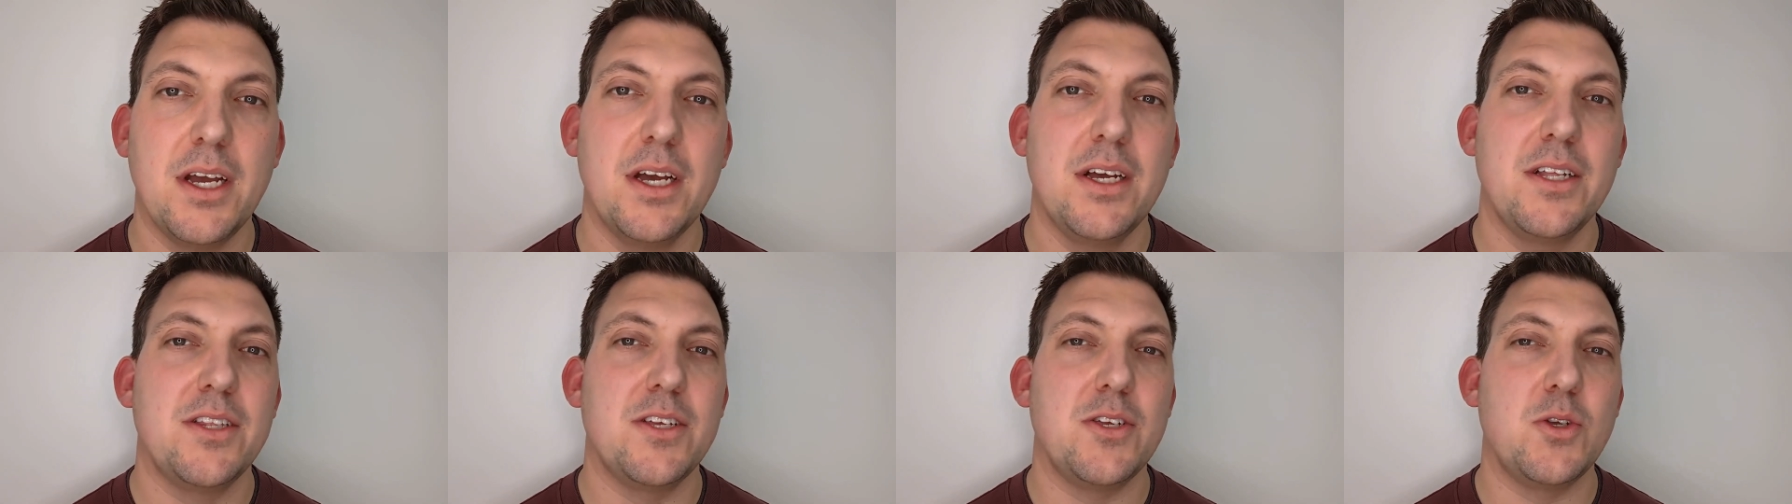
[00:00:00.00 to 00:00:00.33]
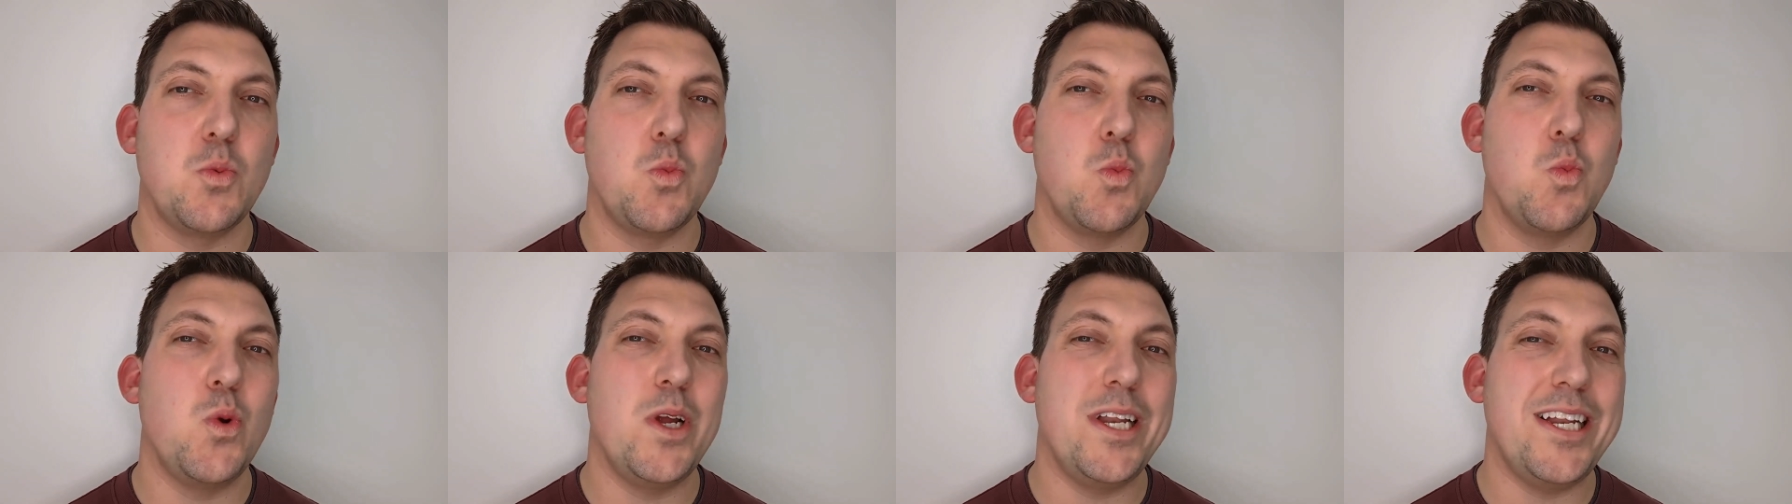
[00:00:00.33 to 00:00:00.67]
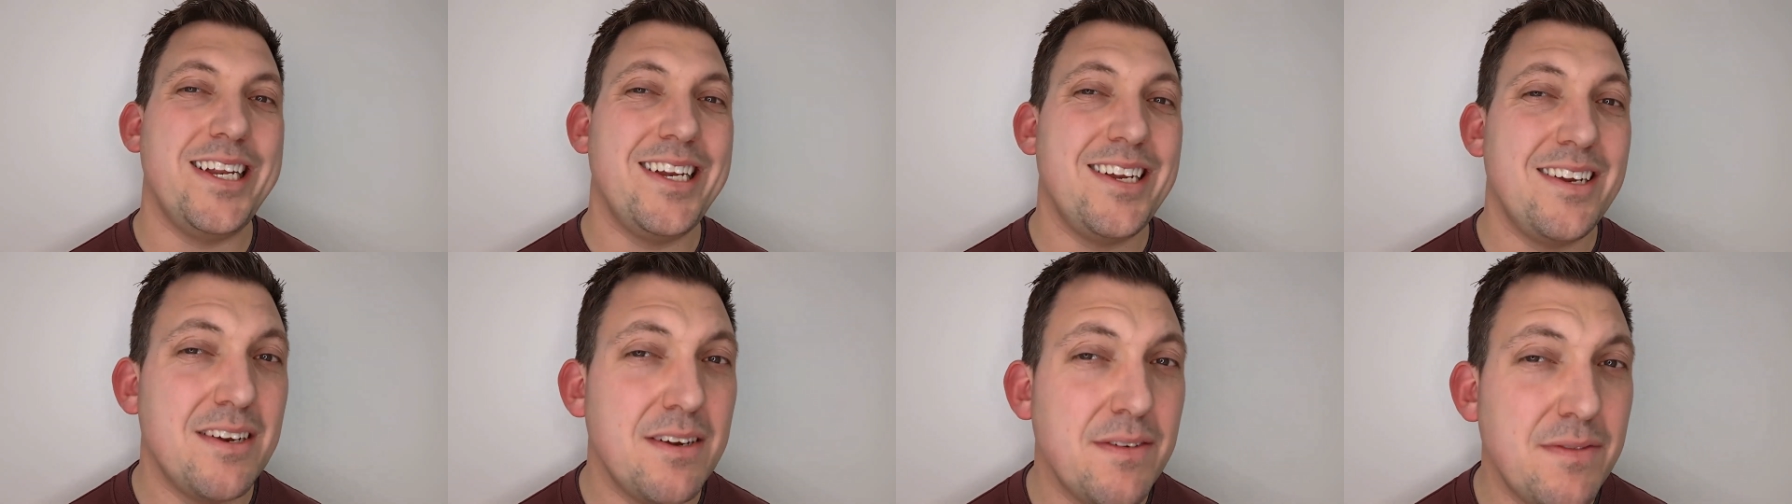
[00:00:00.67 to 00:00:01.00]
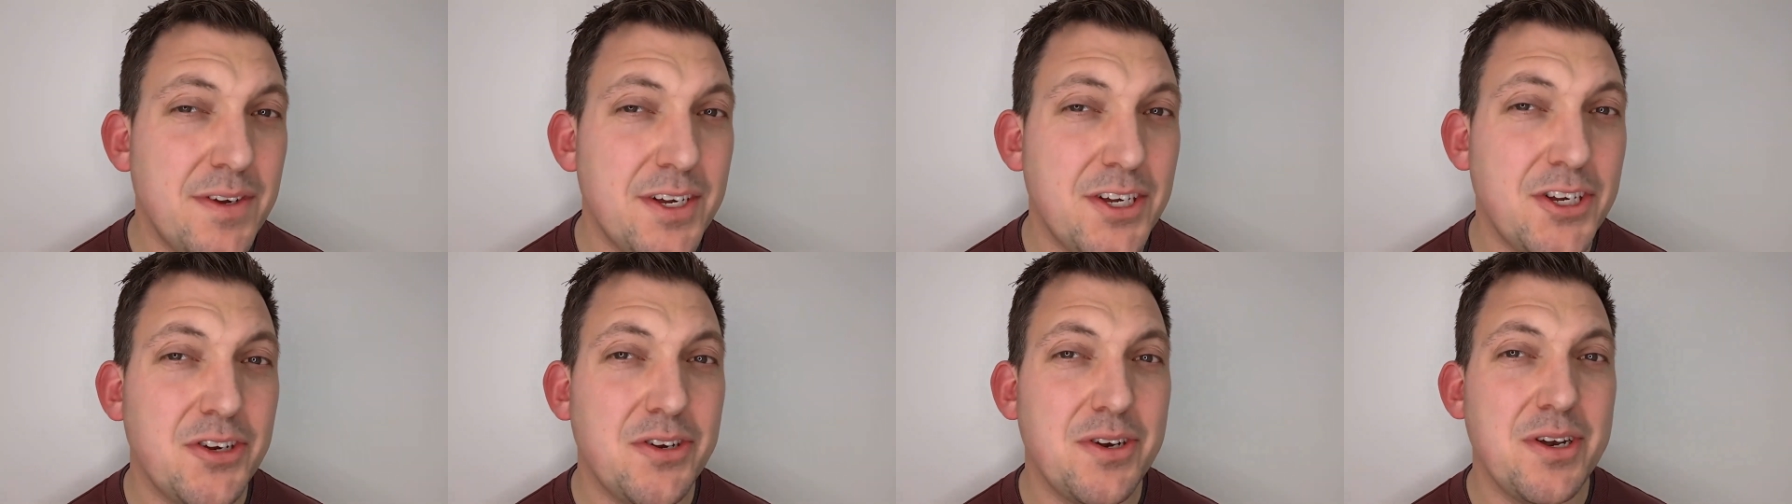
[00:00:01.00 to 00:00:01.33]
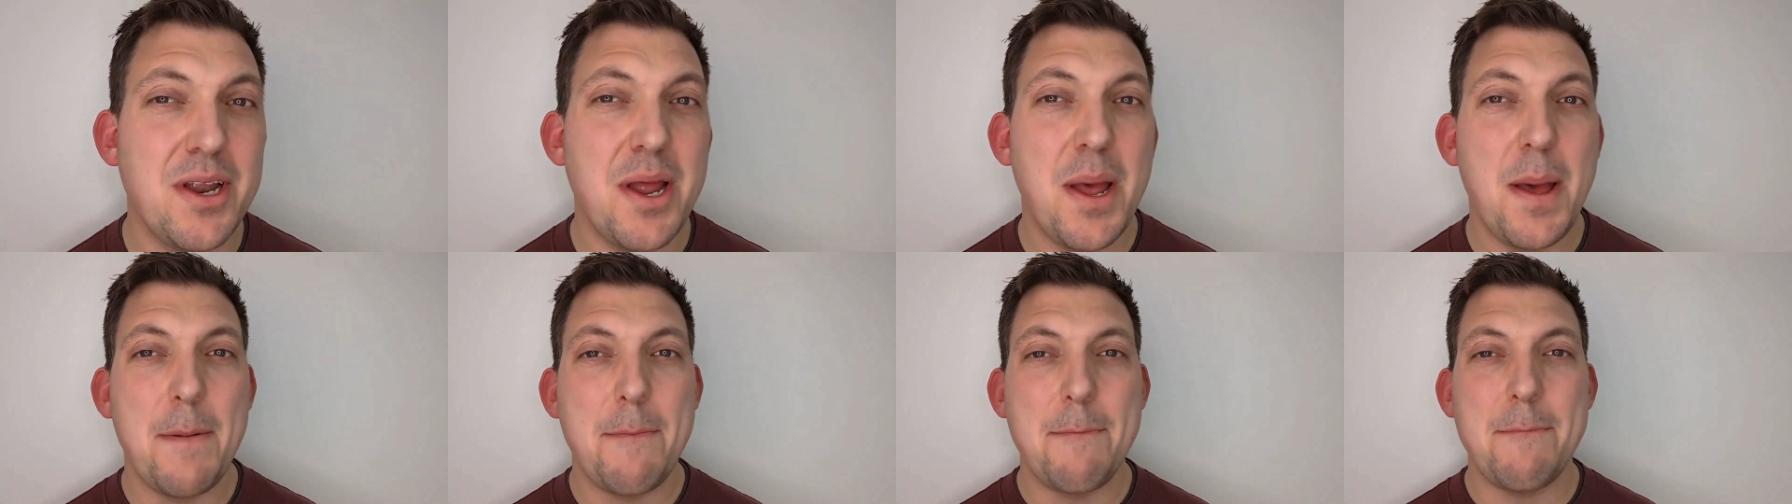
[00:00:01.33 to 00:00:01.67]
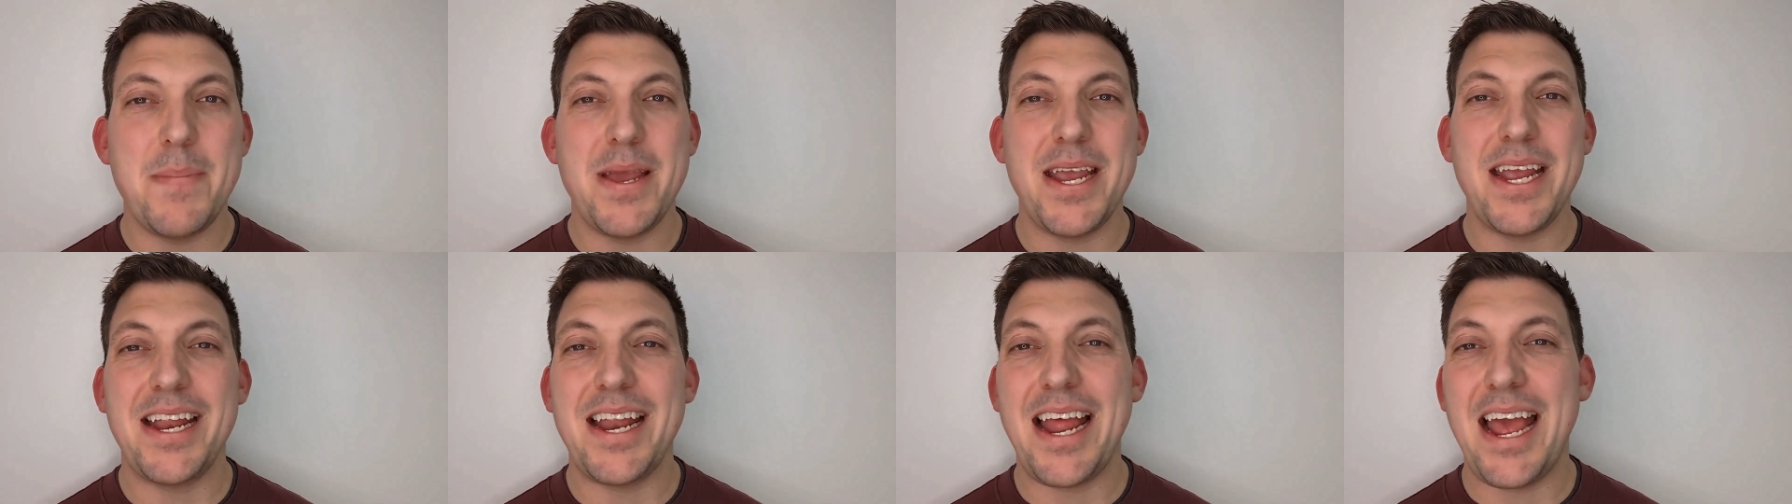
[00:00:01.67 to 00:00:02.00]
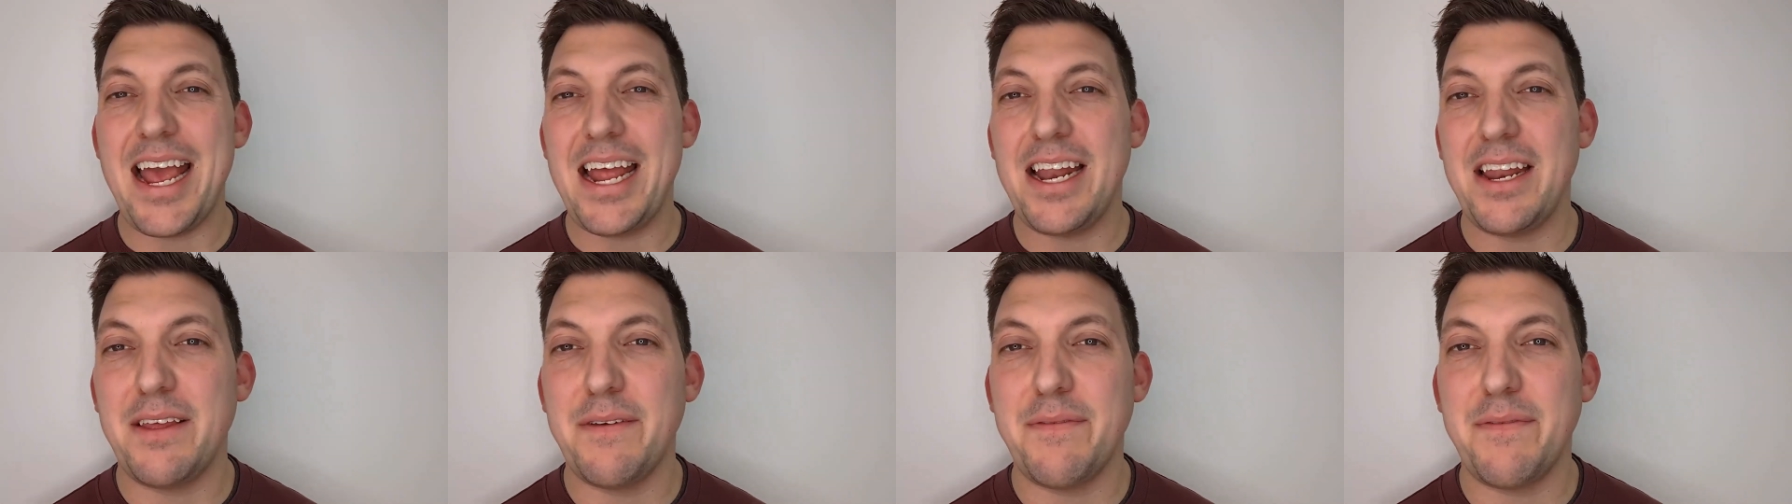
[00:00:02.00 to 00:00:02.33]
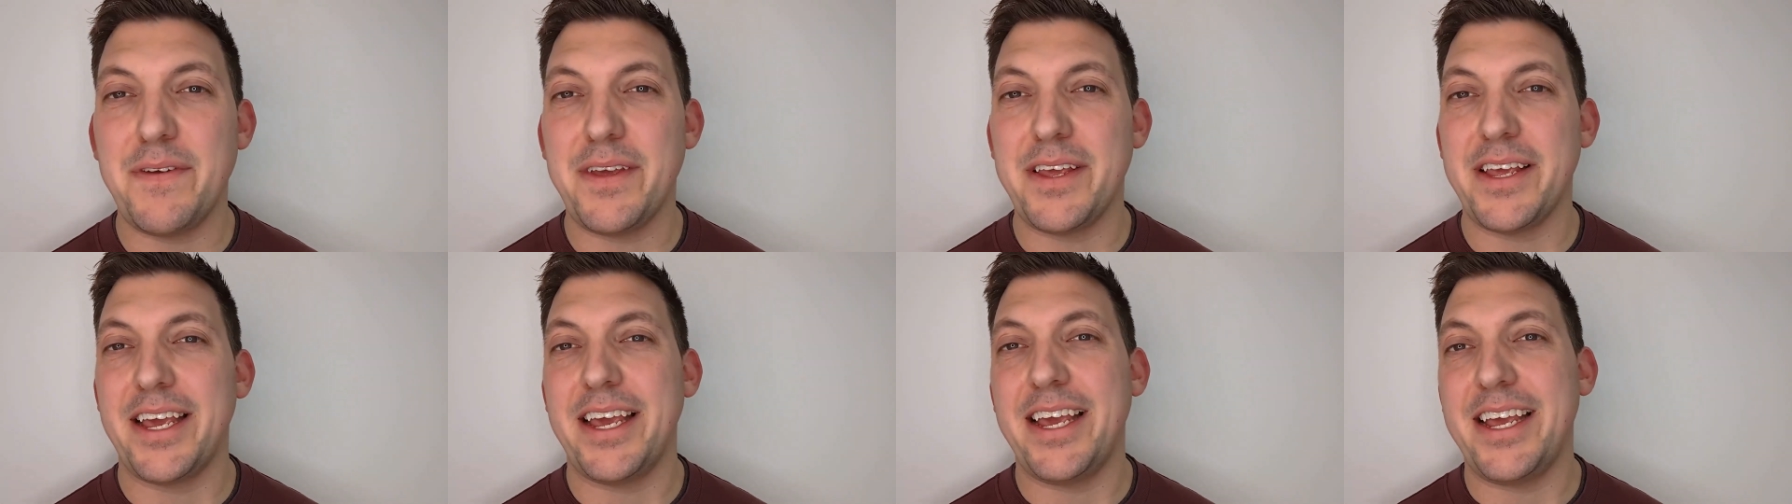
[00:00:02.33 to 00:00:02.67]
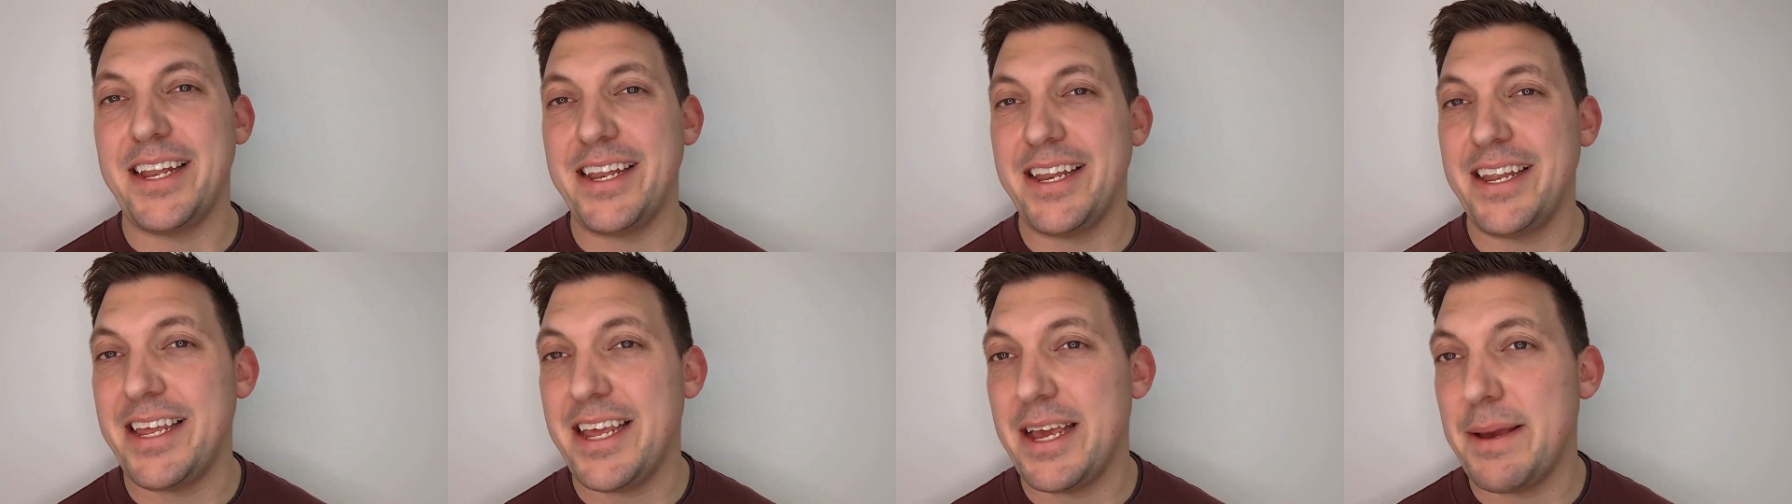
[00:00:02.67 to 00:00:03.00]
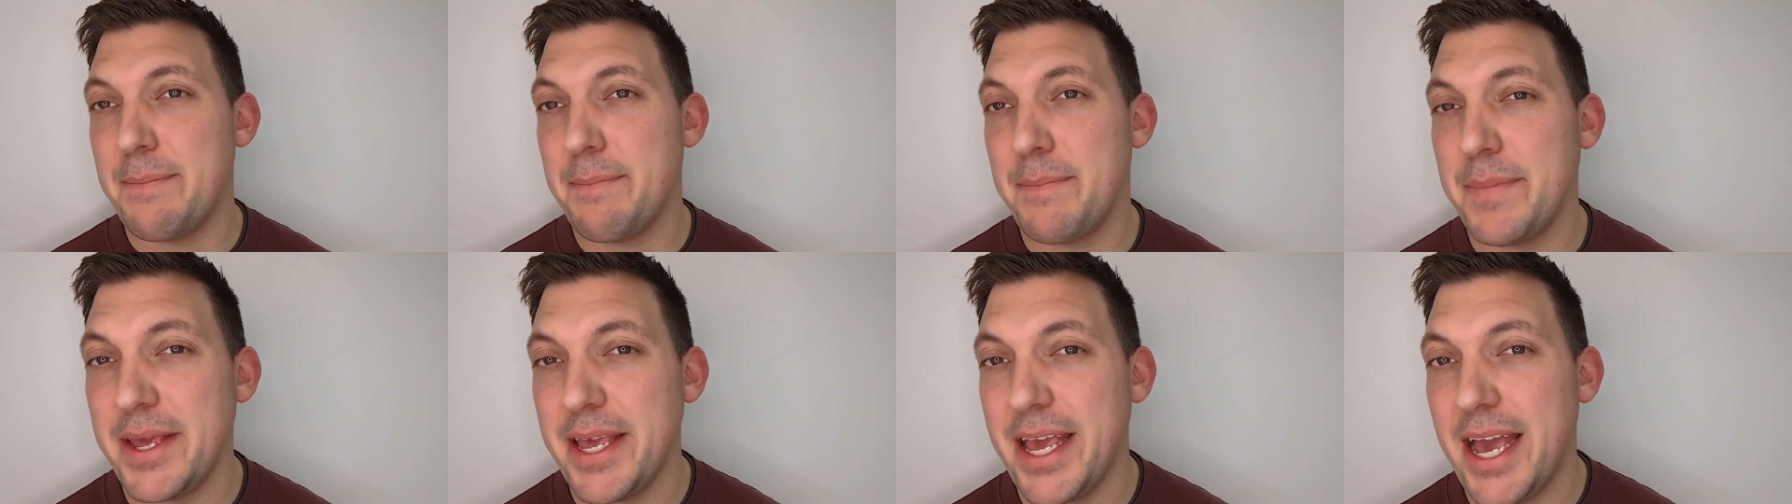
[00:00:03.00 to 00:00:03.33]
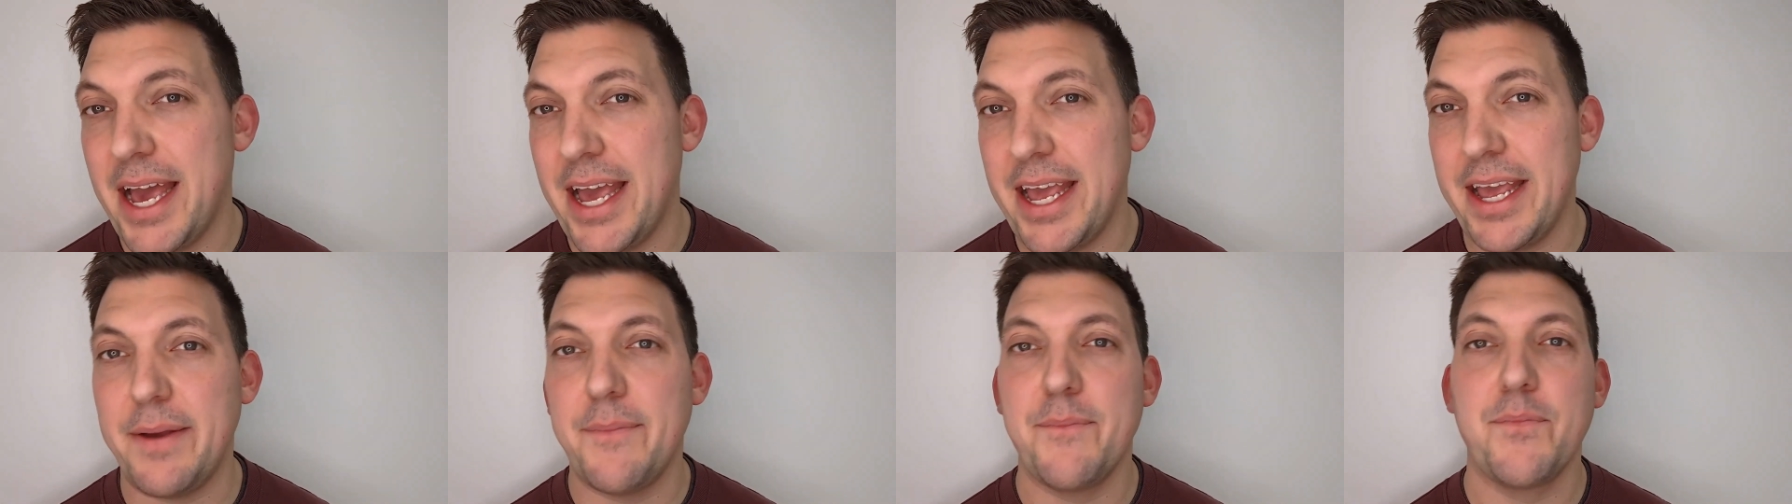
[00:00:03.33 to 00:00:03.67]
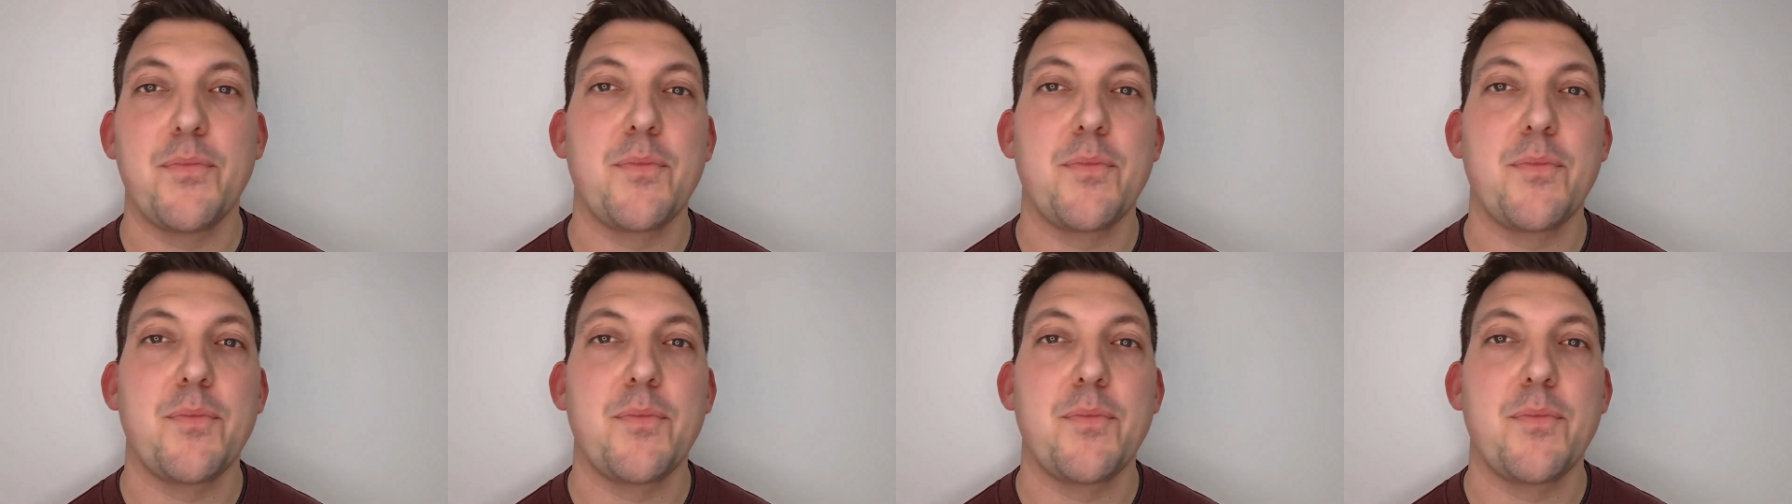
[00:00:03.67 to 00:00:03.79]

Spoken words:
Does winning a division mean anything in the NBA?